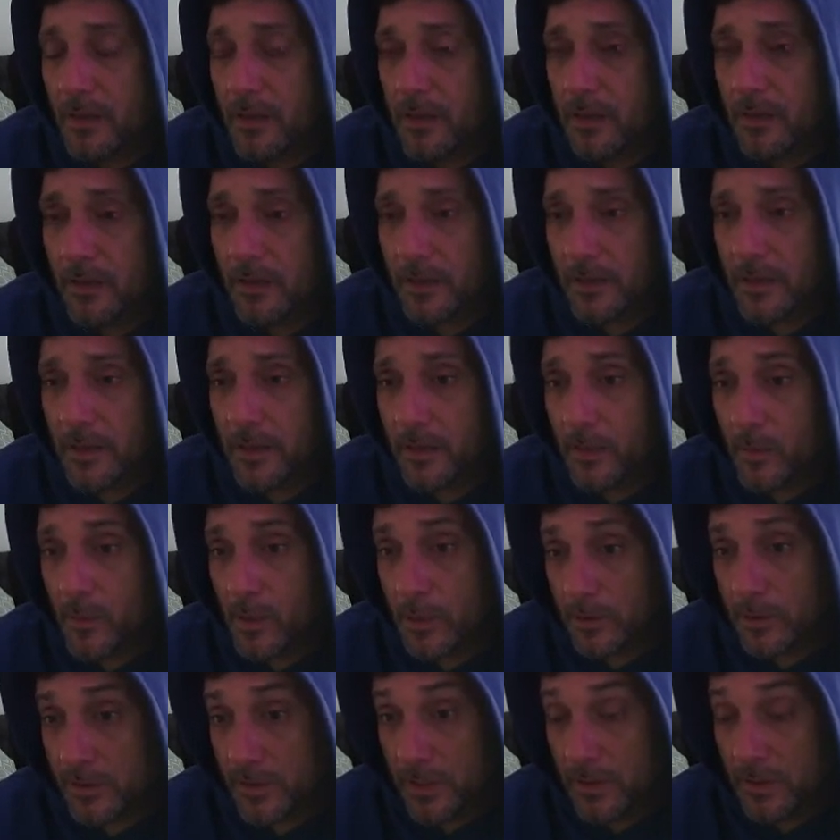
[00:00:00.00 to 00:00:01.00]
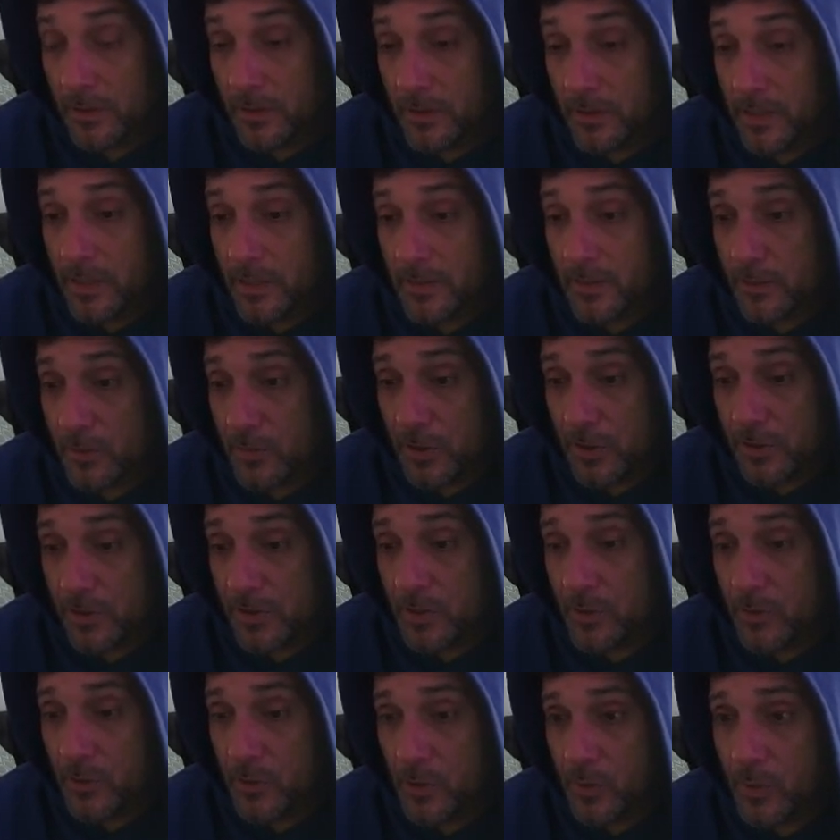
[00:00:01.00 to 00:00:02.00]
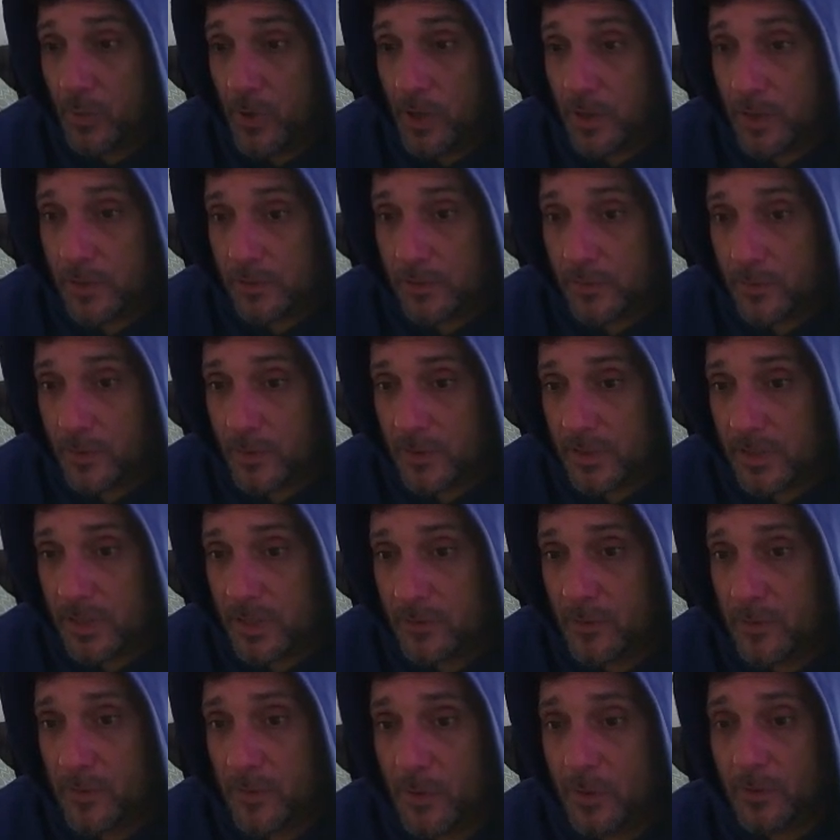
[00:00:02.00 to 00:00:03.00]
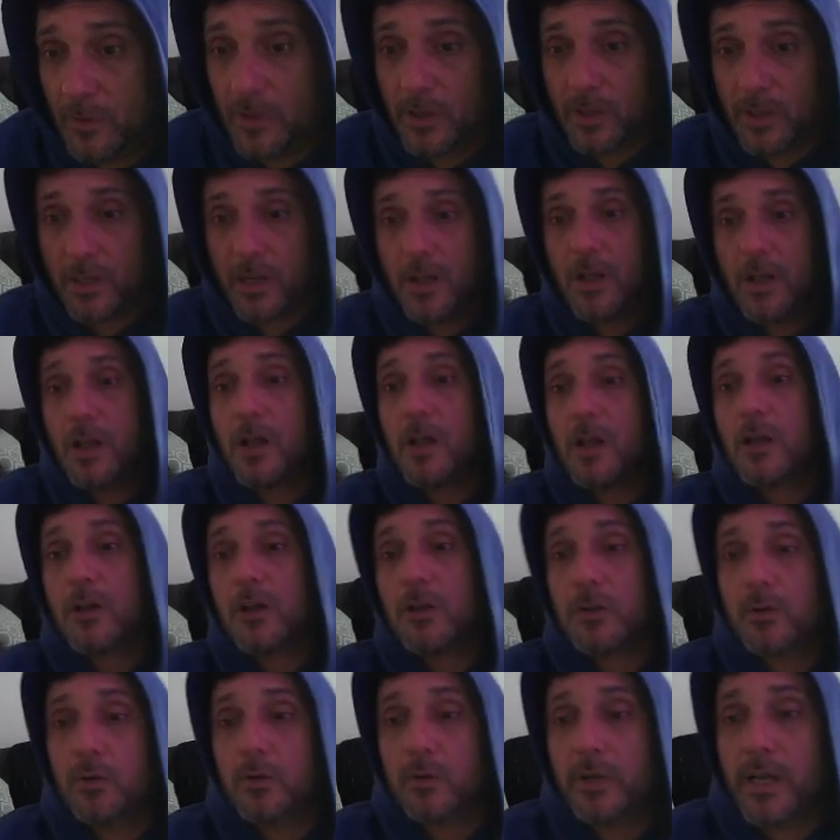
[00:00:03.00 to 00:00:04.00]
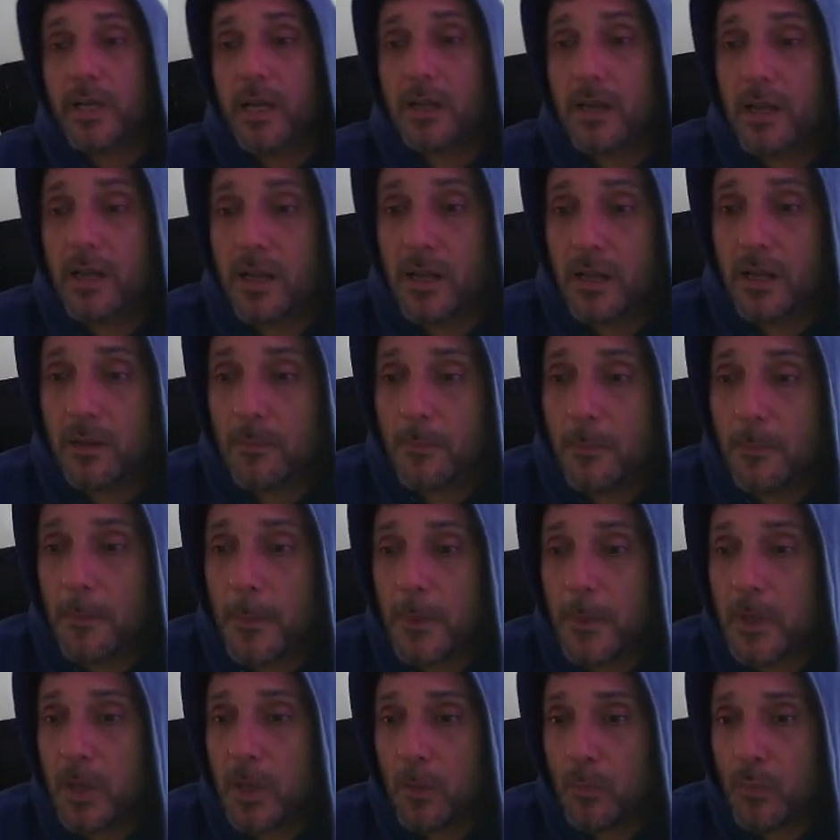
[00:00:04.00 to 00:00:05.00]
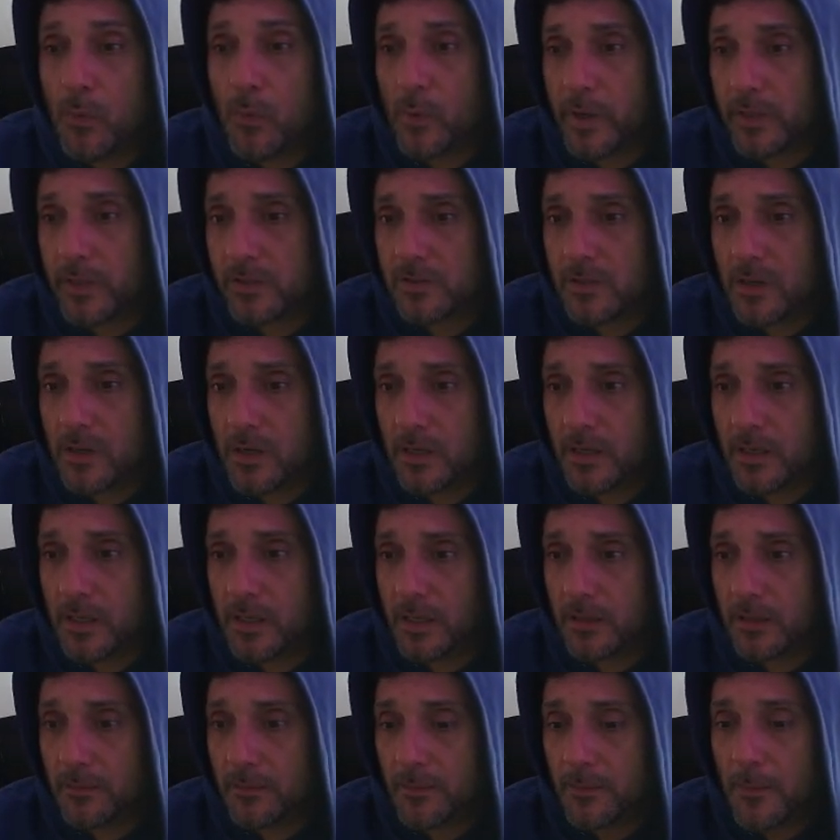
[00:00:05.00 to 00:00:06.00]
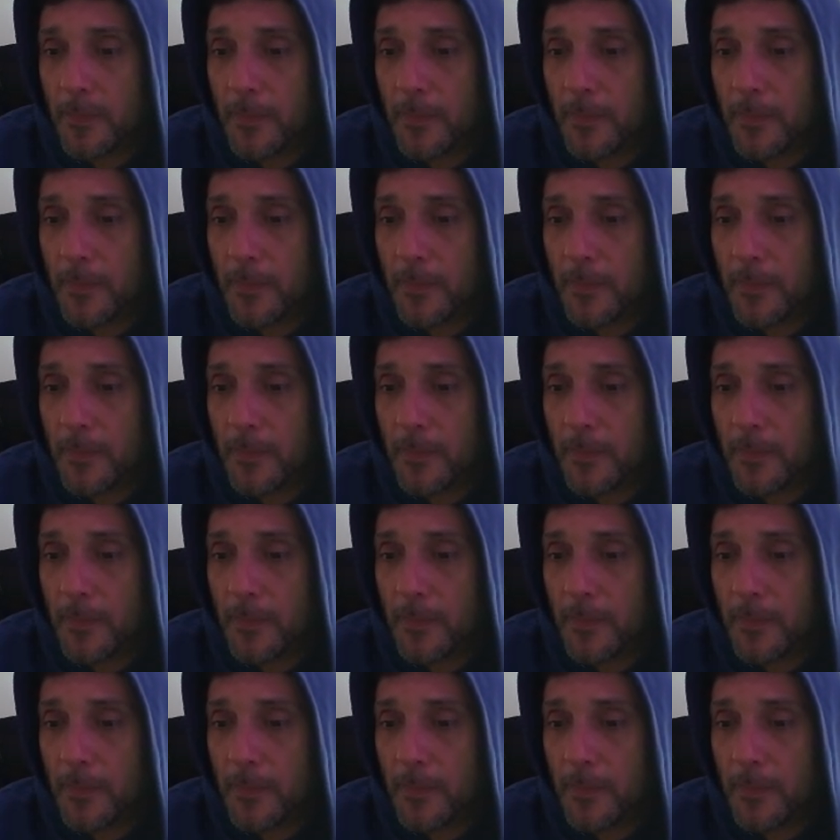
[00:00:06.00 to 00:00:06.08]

And again, I'm not showing this. I'm just showing you a polished version of it. But look, you get points on it.